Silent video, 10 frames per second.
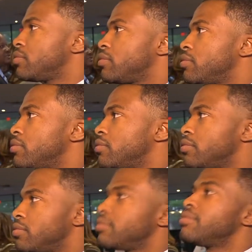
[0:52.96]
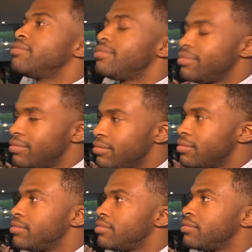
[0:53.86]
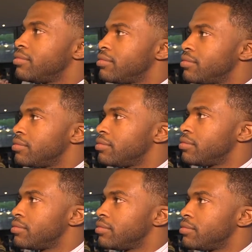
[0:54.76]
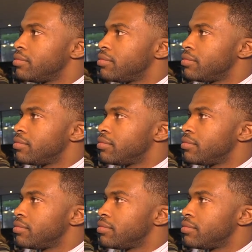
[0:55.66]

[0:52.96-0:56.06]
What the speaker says: This person isn't speaking.